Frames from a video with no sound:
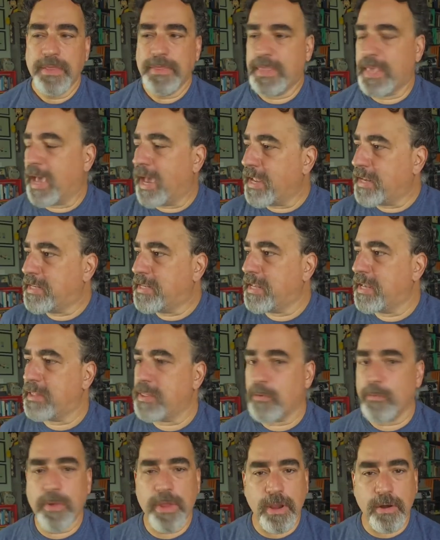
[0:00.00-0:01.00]
The idea
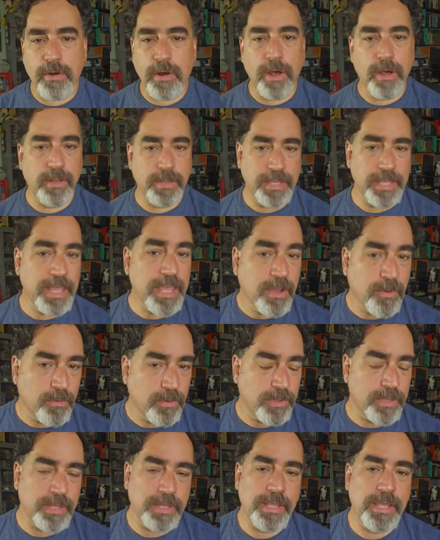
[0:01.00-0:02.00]
that we are all
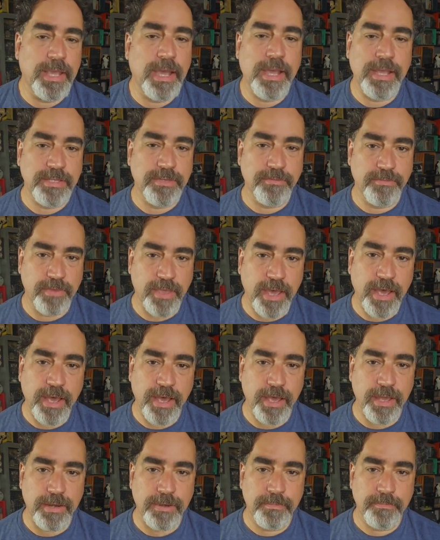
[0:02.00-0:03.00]
equal in the eyes of
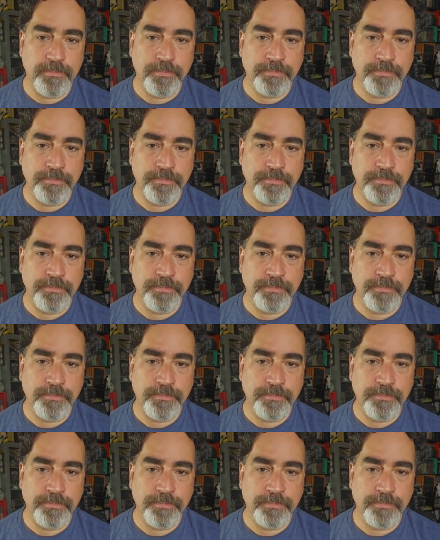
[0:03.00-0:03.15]
God.